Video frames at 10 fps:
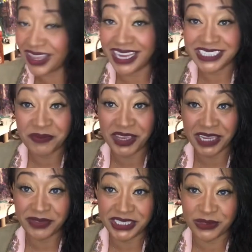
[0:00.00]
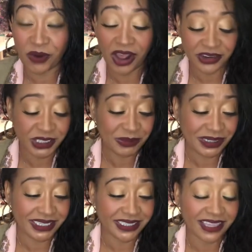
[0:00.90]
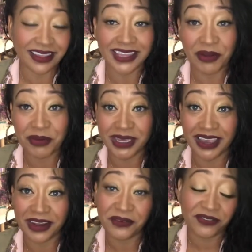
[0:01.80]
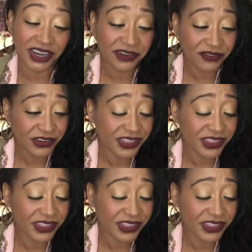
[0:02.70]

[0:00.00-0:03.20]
I did pick up these waters because I thought that would be kind of fun for